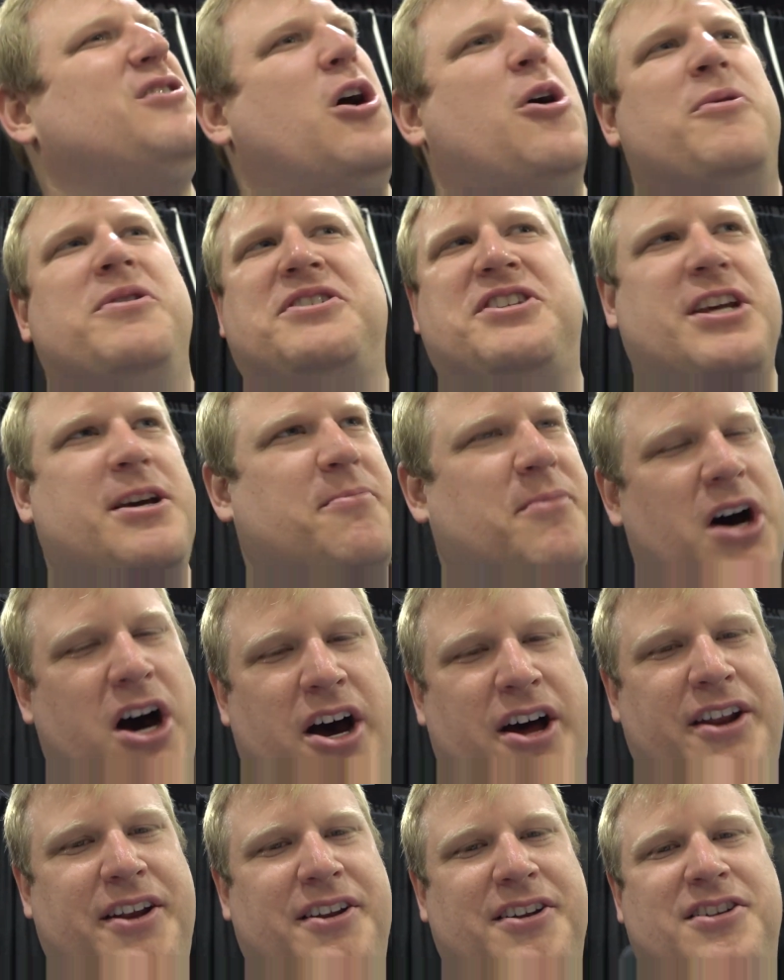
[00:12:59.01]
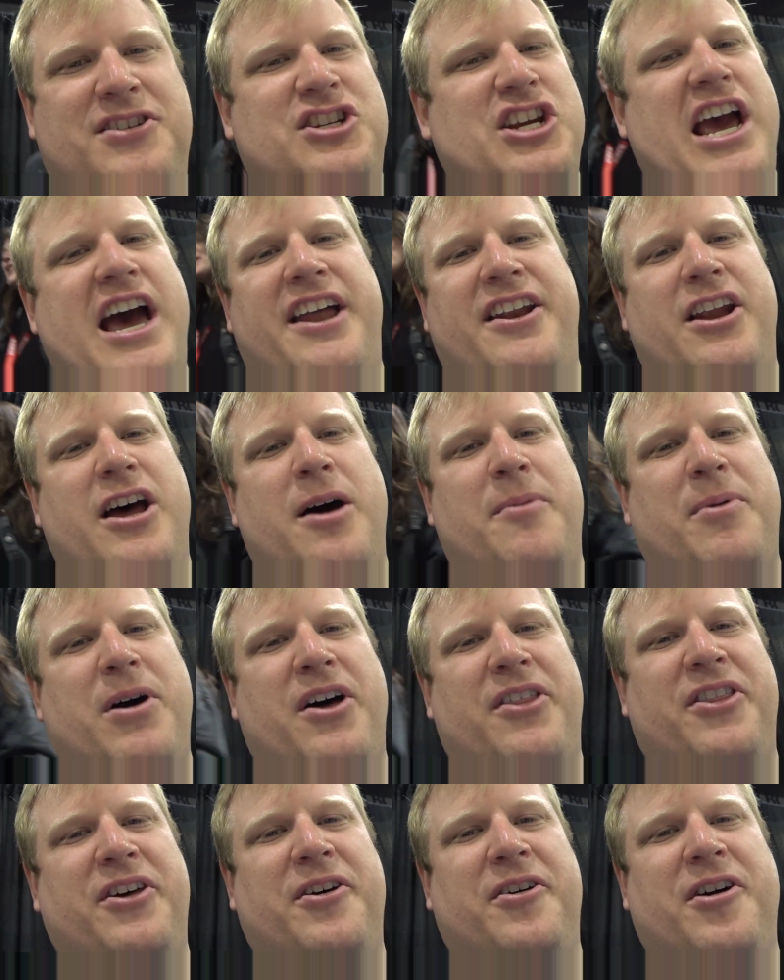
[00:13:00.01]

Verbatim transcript: Always see him on chatting up on the